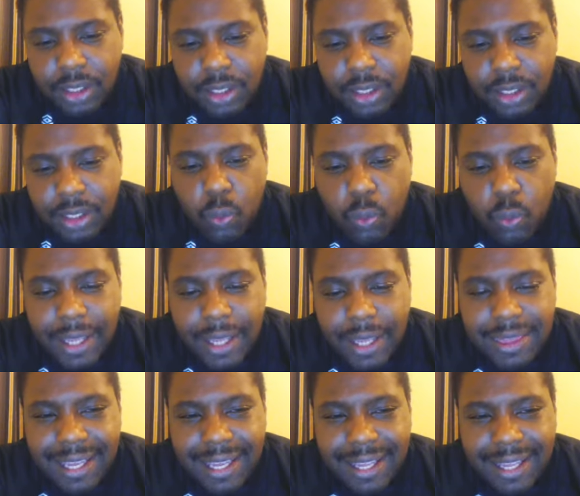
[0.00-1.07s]
the way
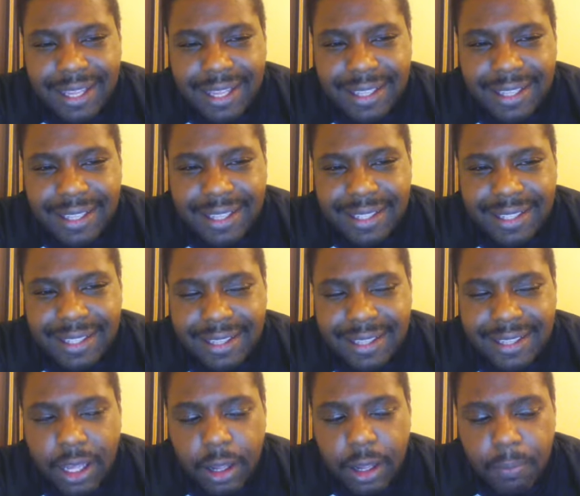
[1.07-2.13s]
that
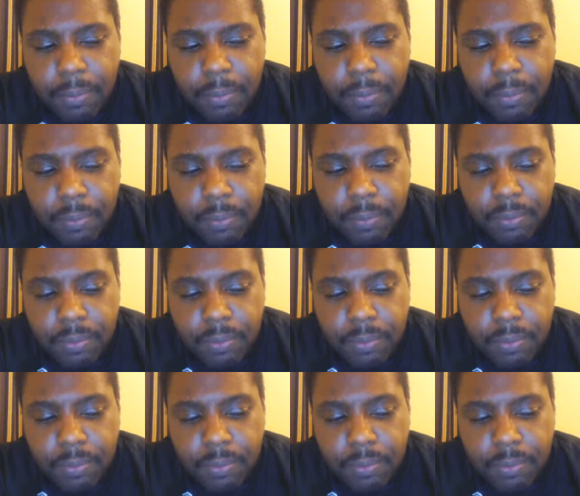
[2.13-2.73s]
um,